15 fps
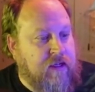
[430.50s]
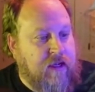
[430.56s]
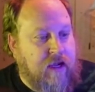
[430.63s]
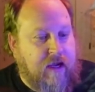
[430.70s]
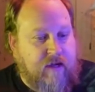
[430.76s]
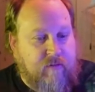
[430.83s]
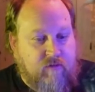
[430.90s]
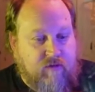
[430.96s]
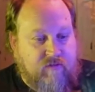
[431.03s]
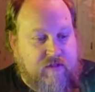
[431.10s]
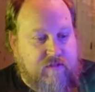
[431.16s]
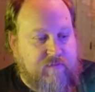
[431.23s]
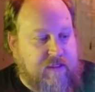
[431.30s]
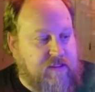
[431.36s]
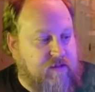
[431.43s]
I can move
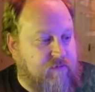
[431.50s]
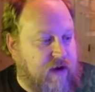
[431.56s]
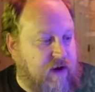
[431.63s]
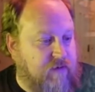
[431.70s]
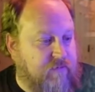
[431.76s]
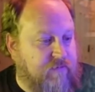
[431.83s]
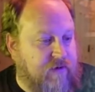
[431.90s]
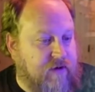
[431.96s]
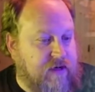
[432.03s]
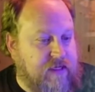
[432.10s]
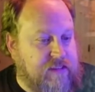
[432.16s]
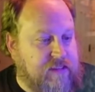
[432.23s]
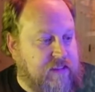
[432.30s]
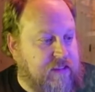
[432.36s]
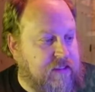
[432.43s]
this piece around very
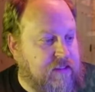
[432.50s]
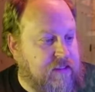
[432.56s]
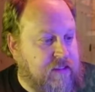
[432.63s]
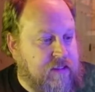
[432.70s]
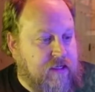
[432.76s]
easily.